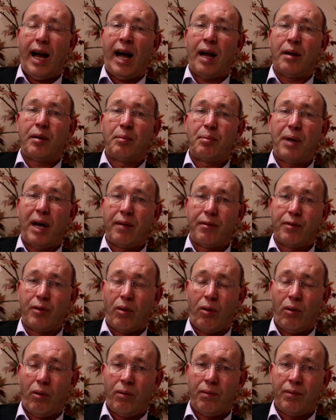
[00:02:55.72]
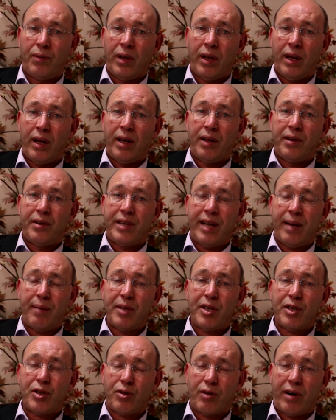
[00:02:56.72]
And above all,
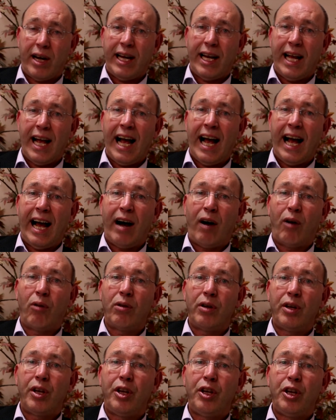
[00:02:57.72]
demonstrate how